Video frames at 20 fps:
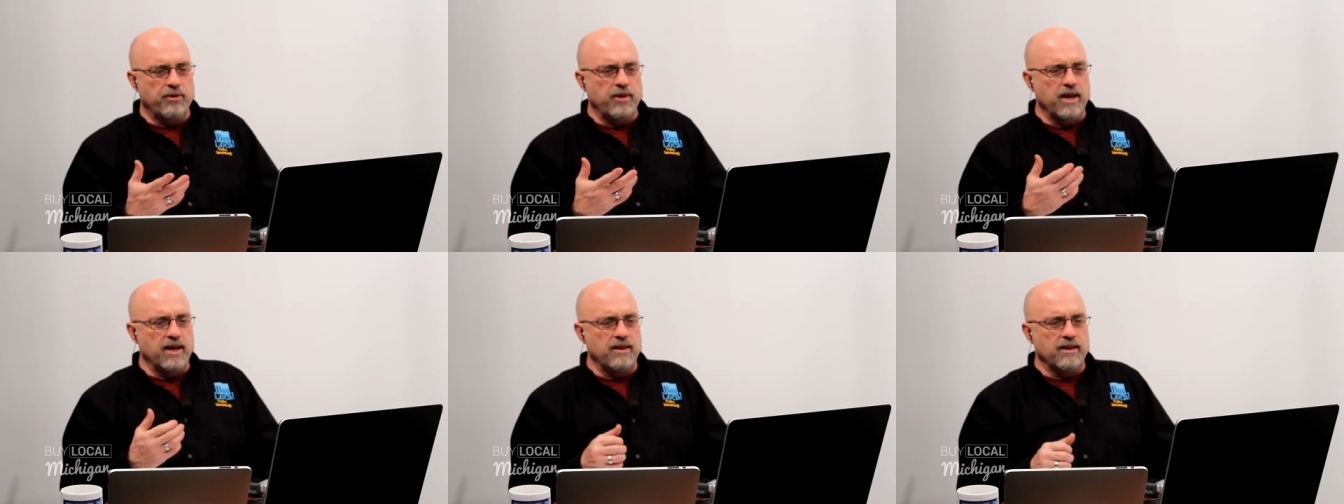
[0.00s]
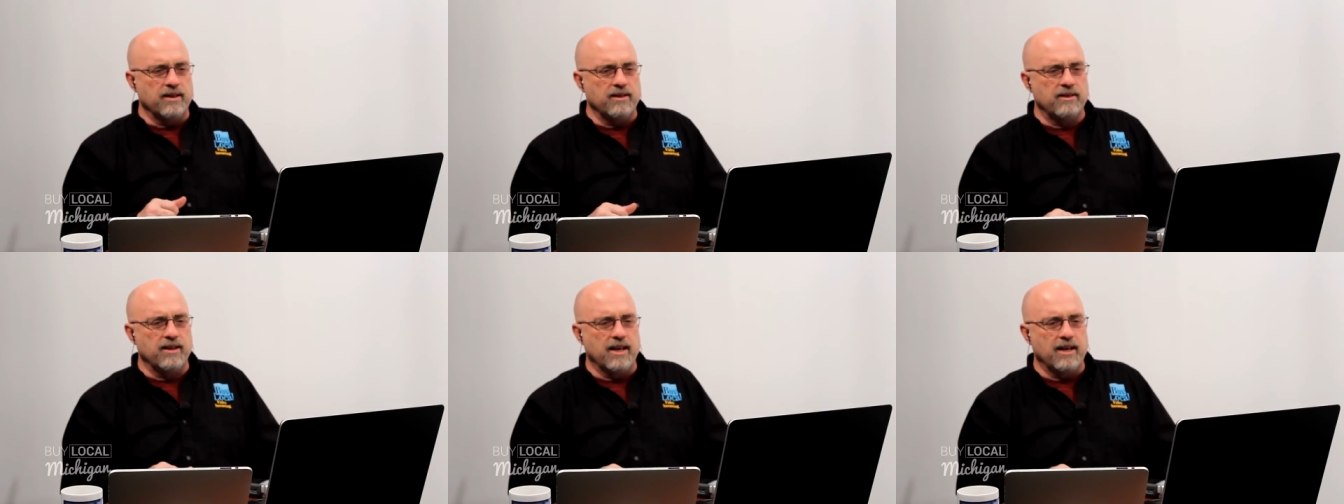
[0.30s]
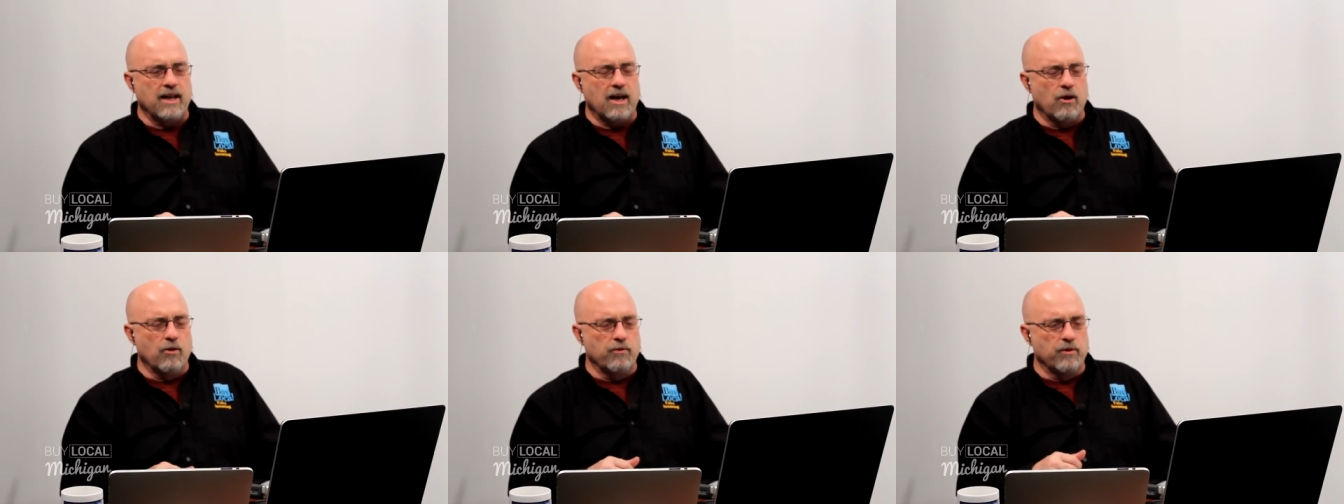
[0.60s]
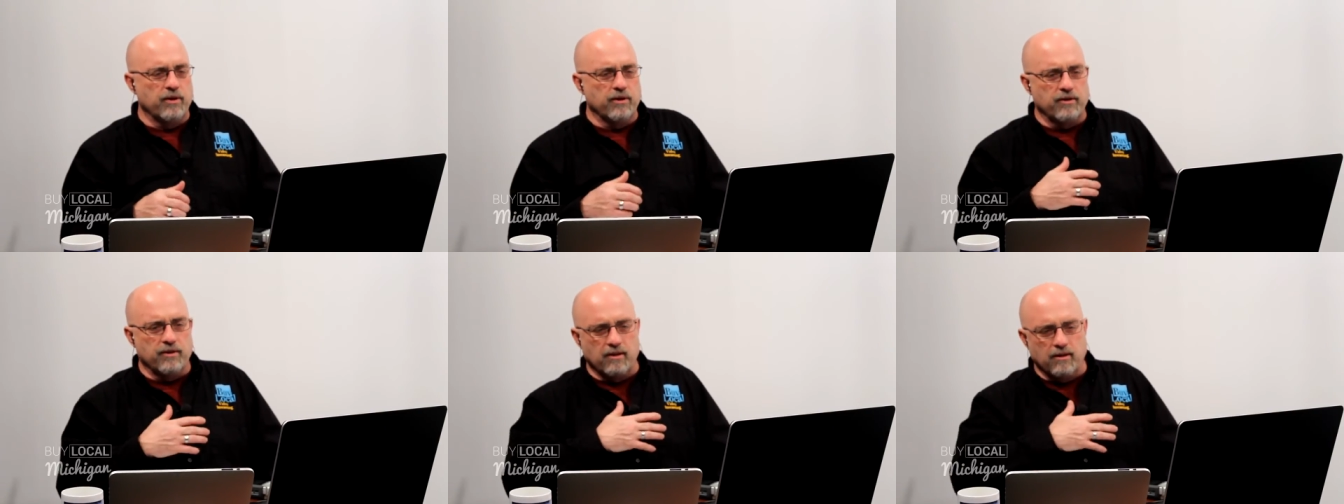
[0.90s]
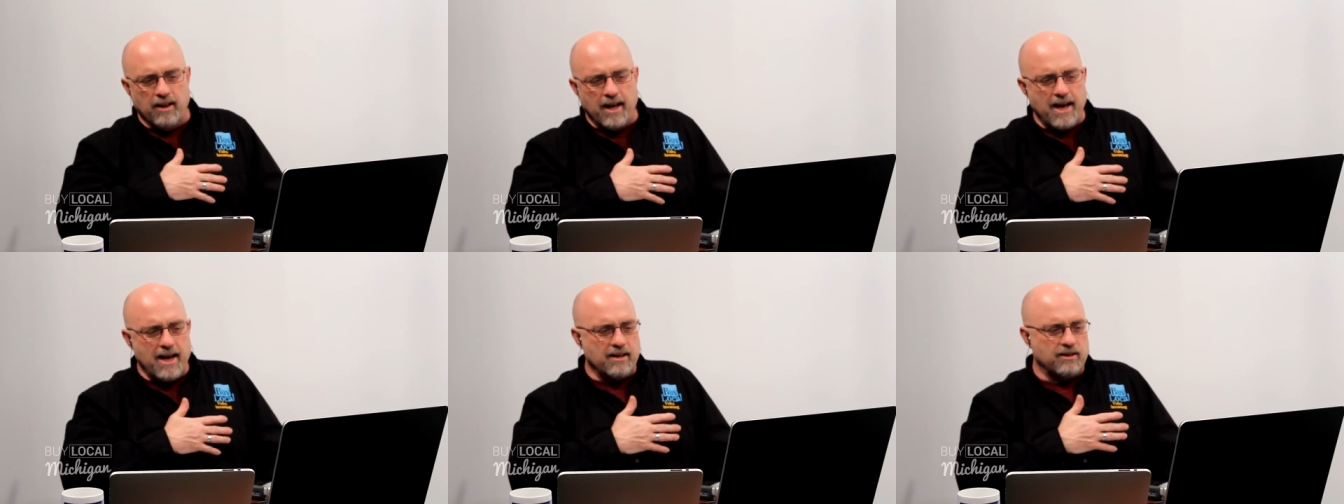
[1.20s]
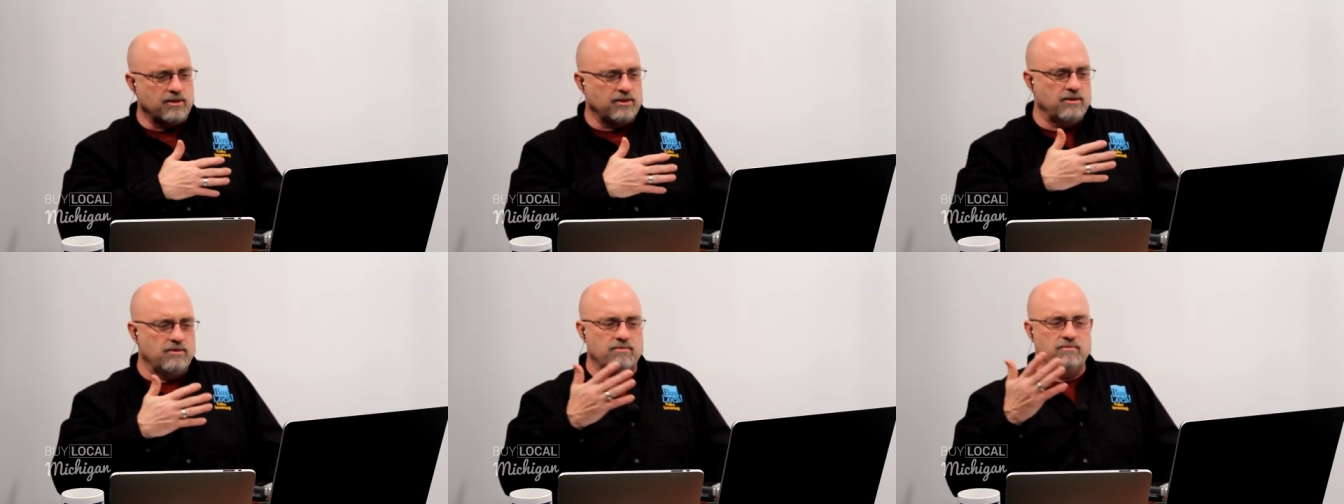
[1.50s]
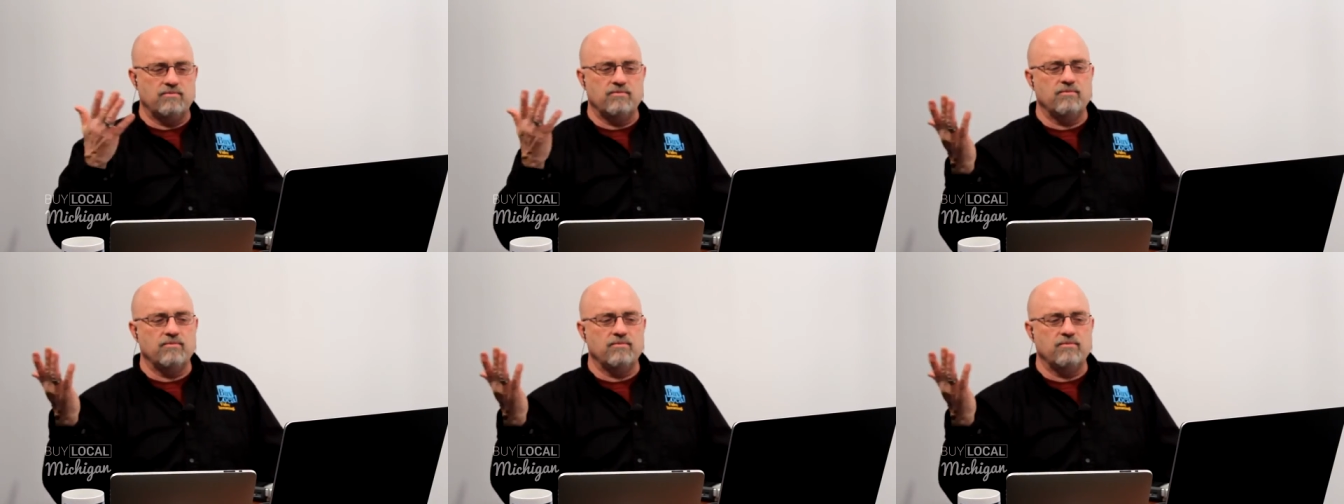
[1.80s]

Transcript: thing that, that over the last,